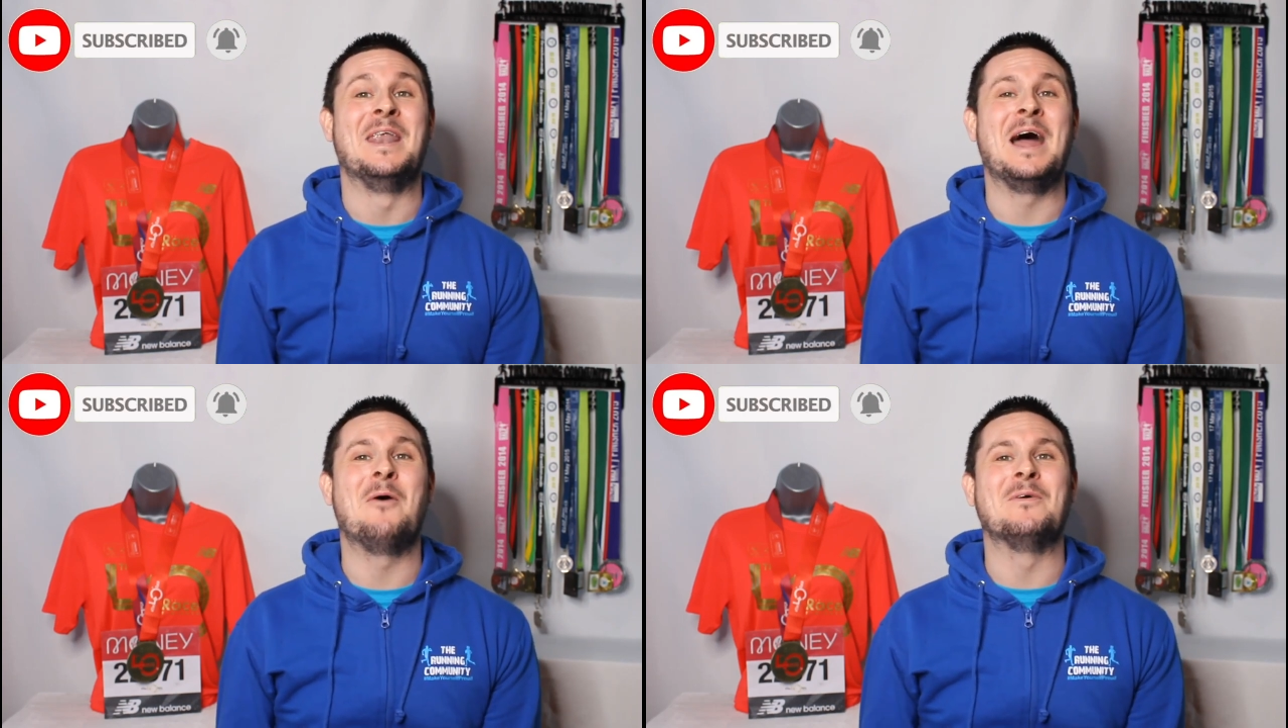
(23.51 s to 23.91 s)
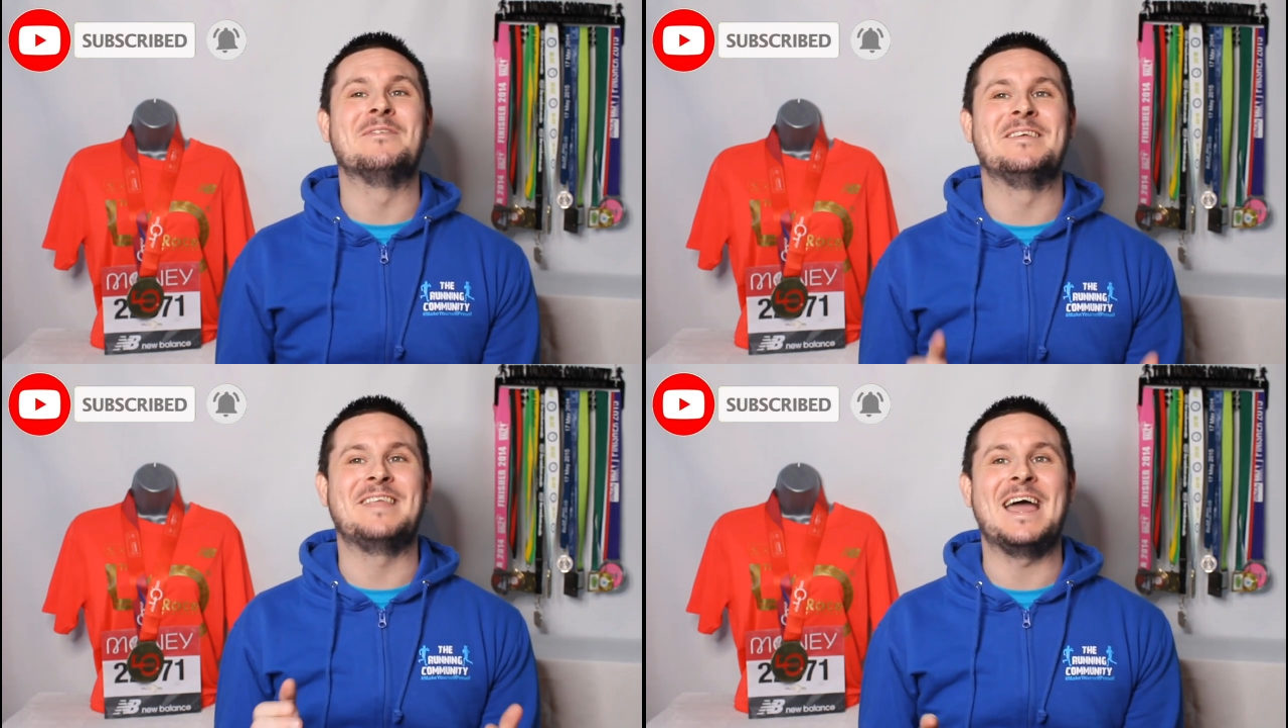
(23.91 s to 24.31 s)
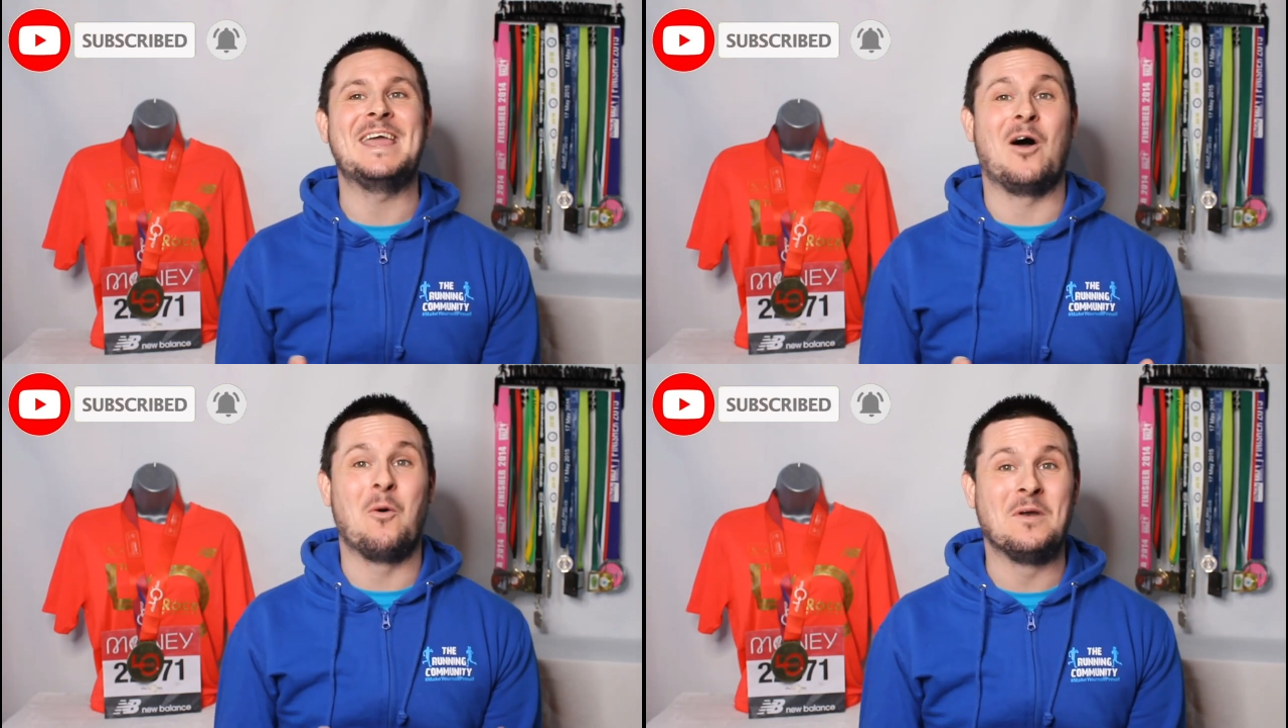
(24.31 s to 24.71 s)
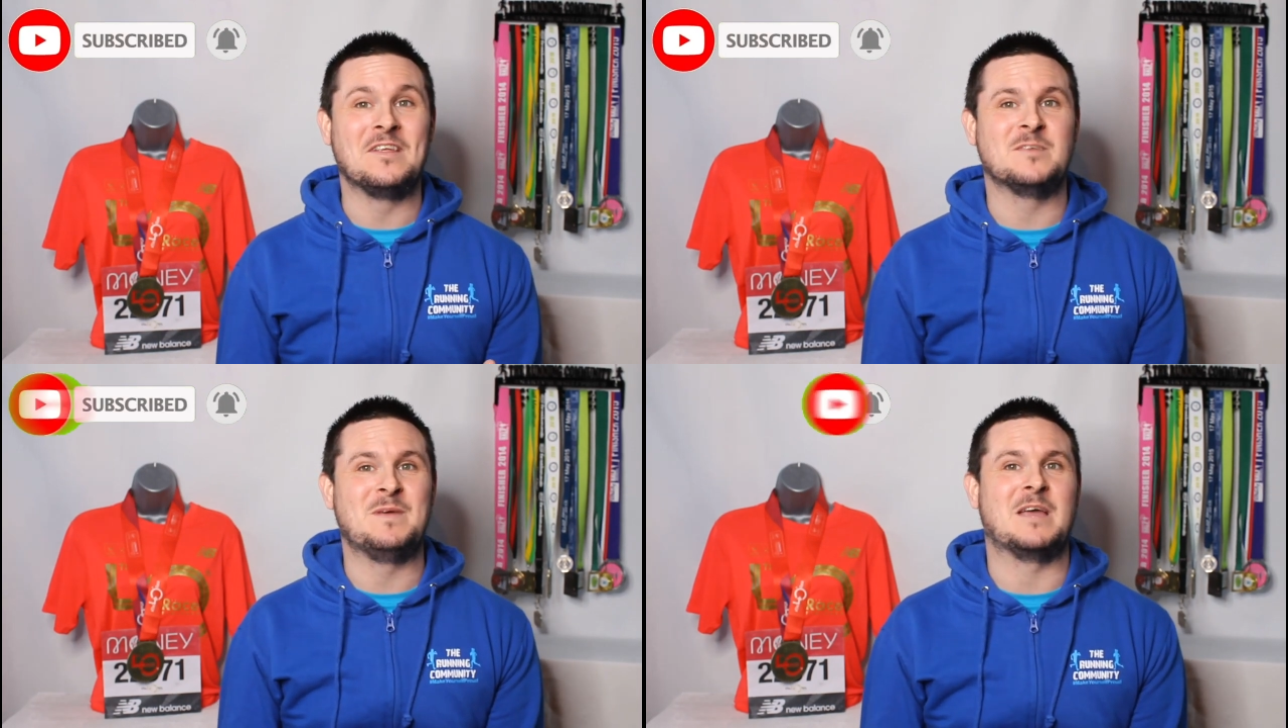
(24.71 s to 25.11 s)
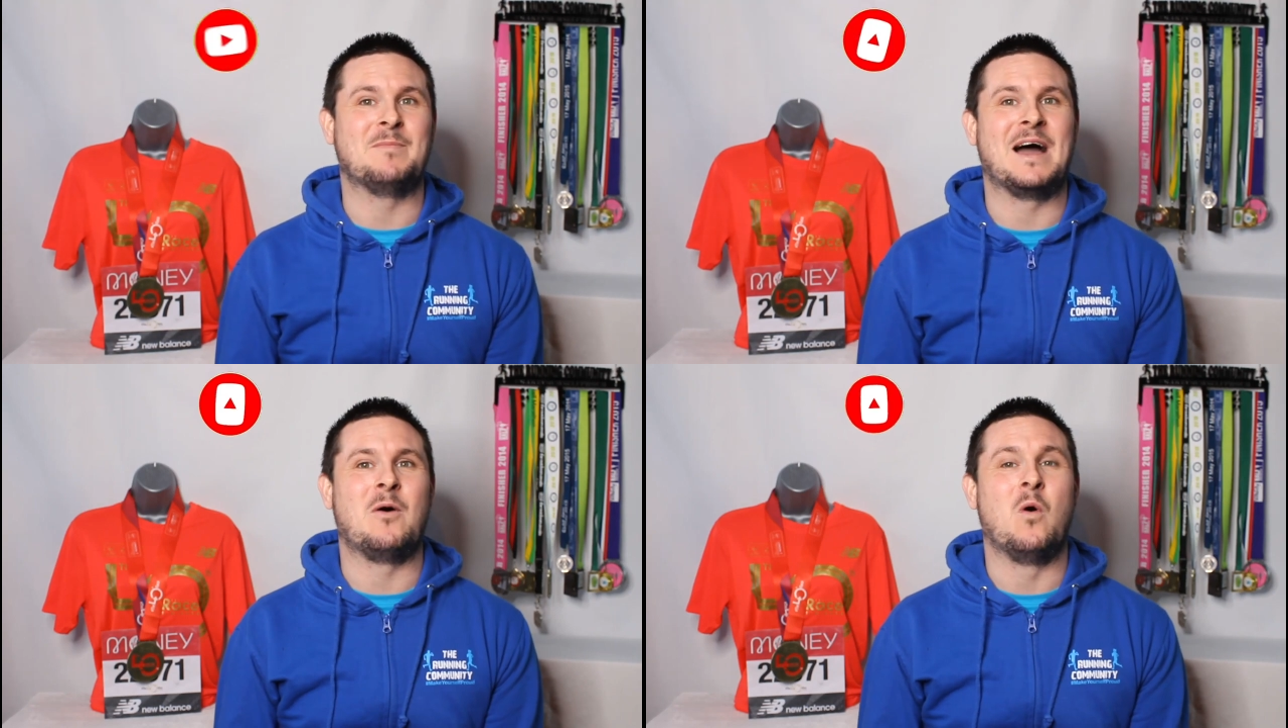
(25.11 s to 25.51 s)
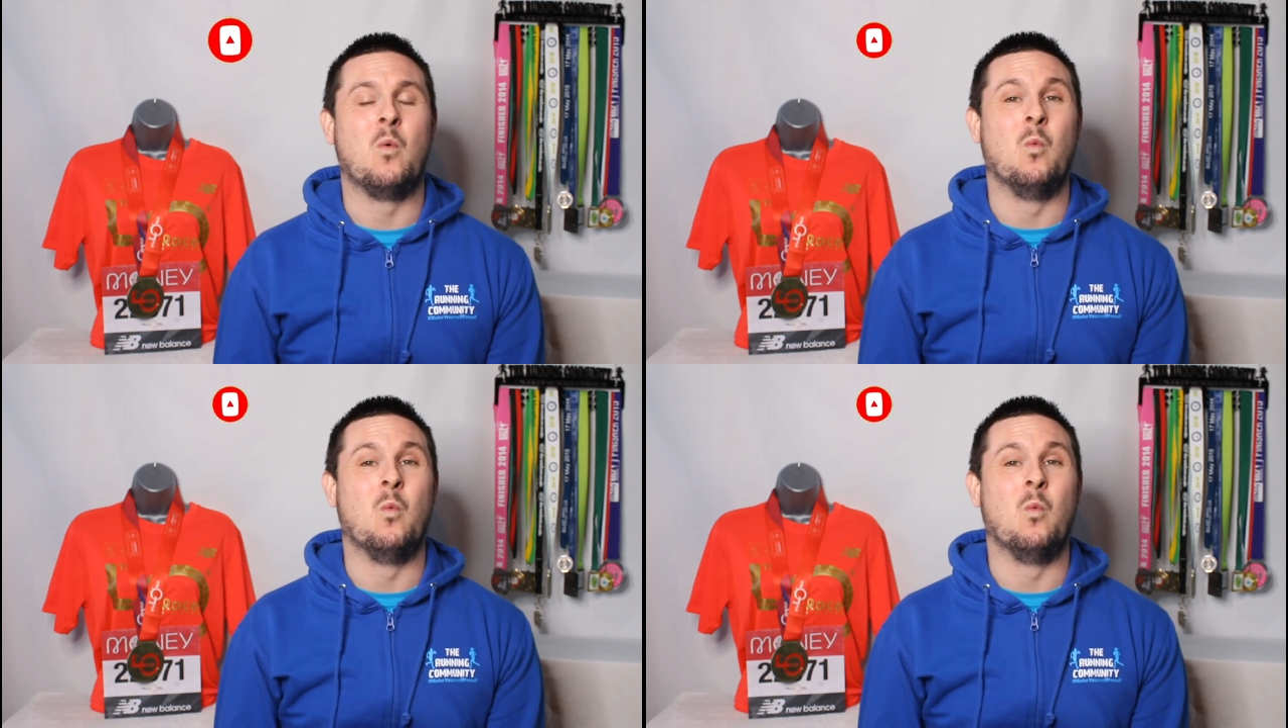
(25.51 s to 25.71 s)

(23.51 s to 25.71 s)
Now today I wanted to speak about